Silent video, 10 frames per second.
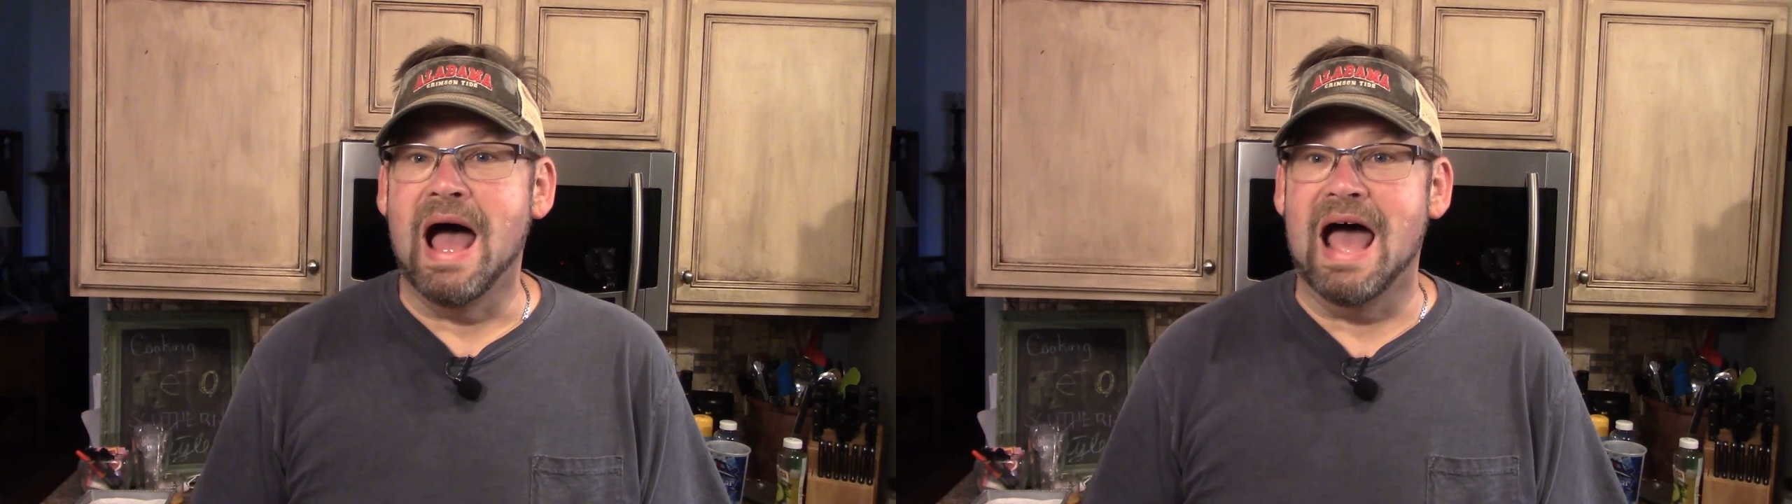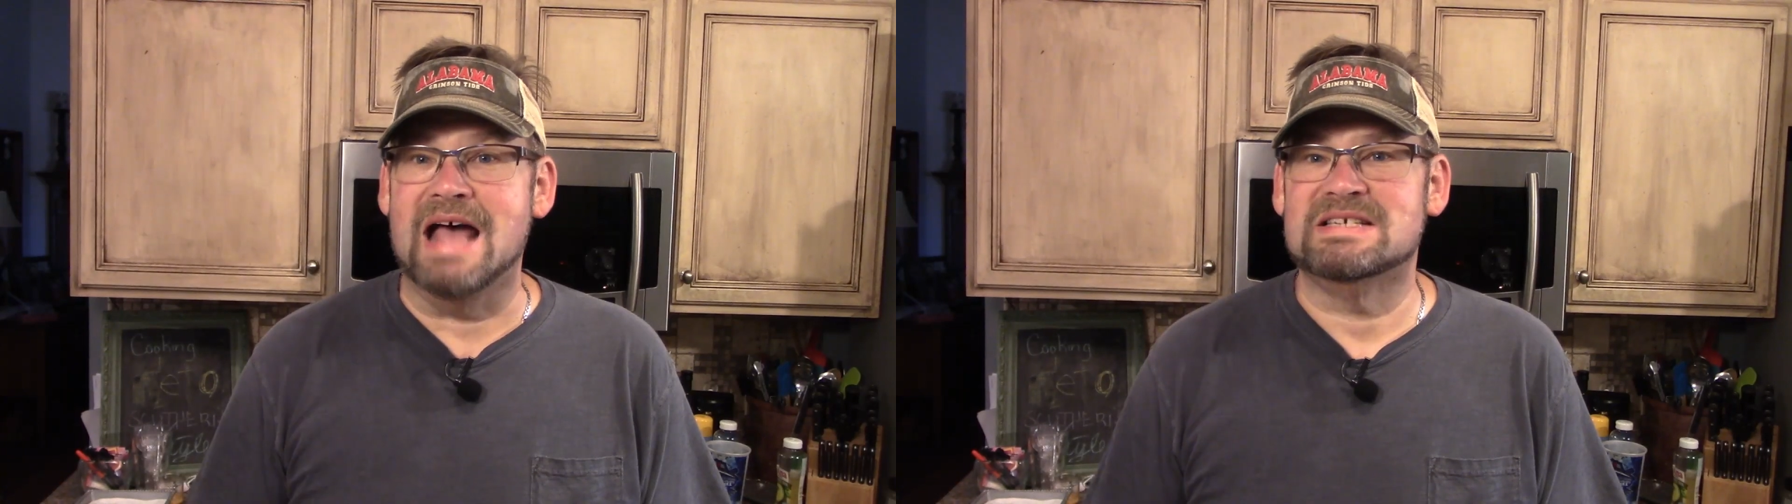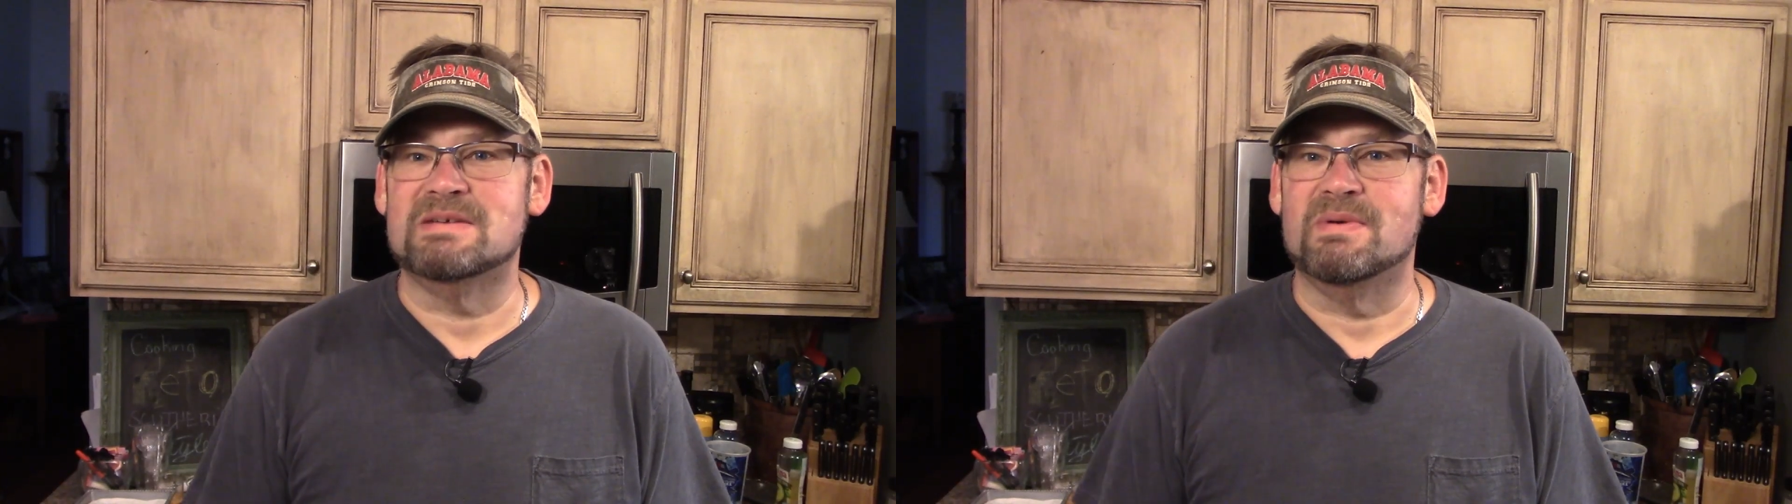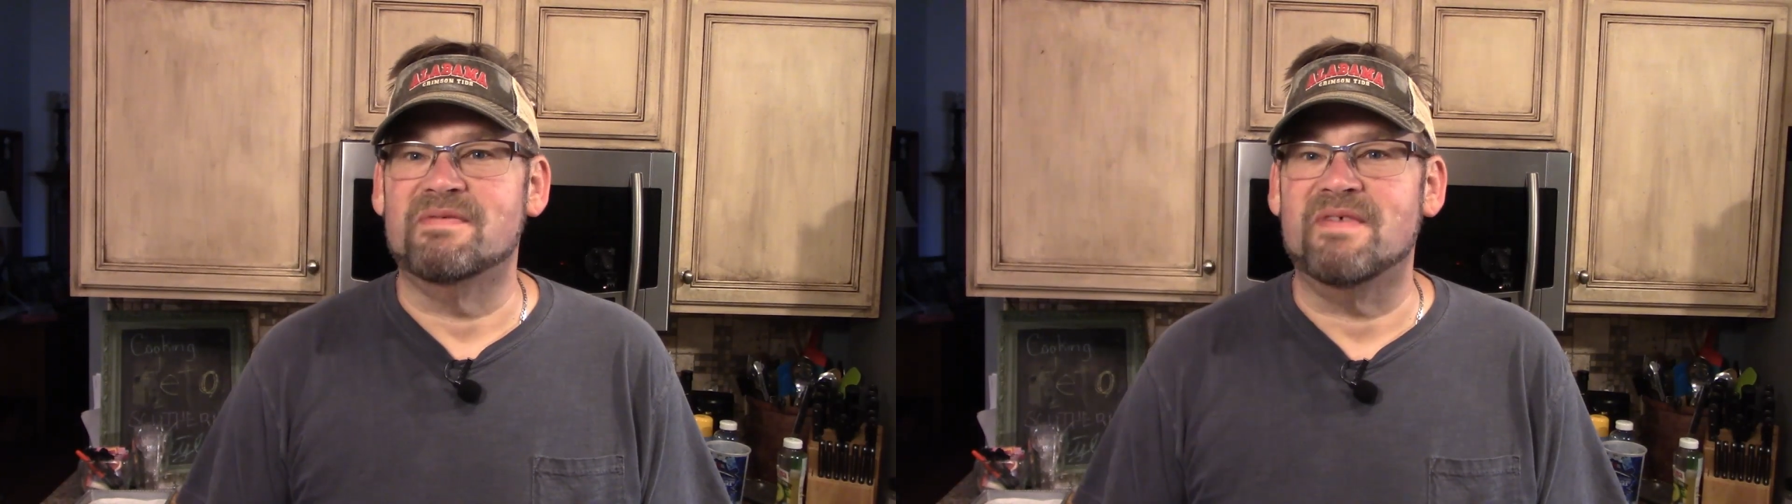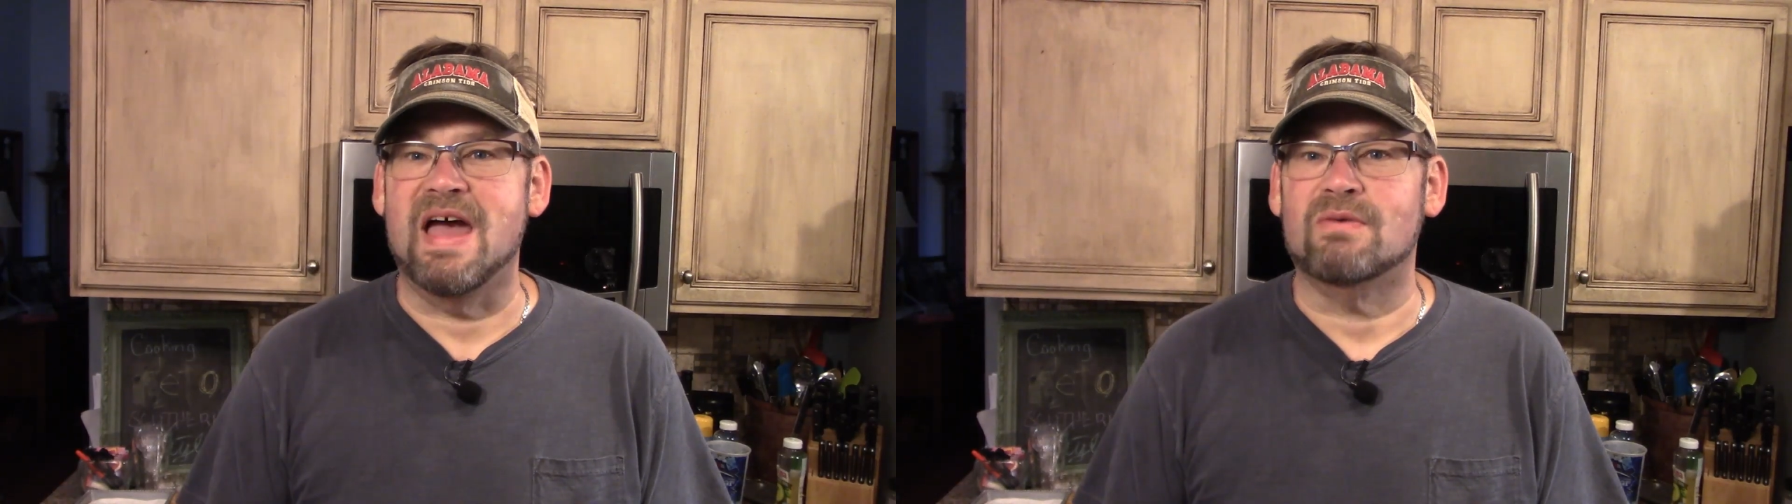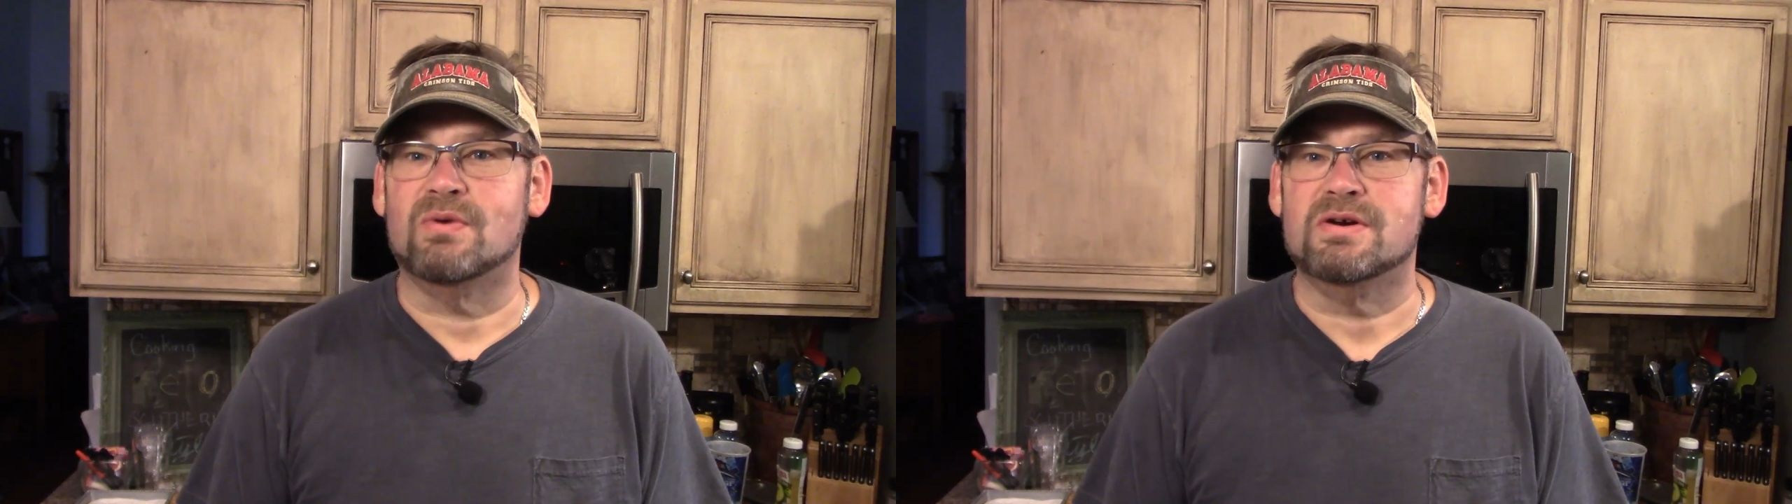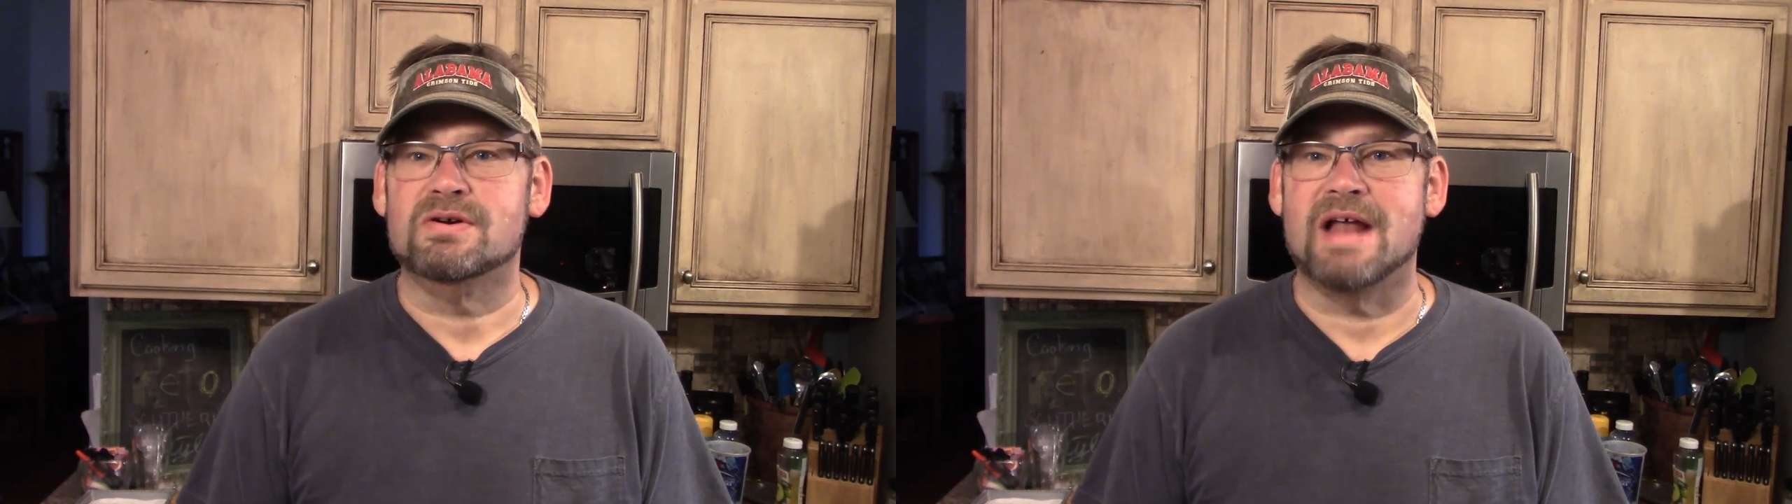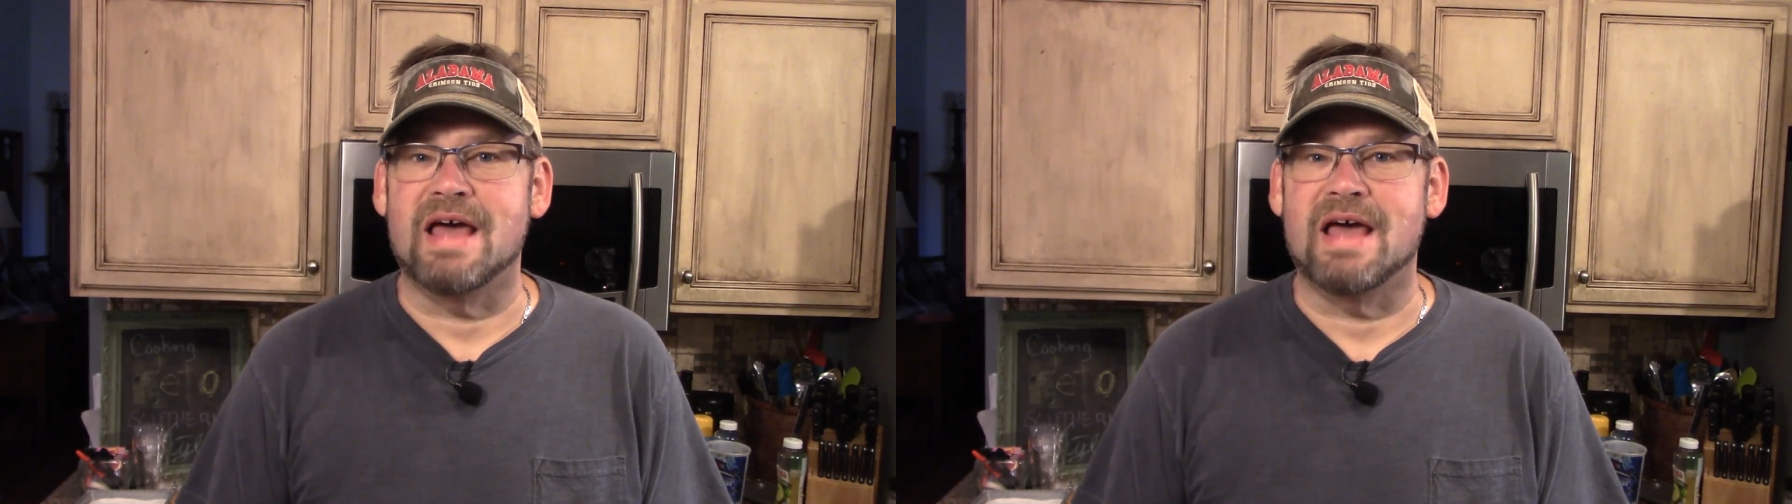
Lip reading: I had some of the fat rendered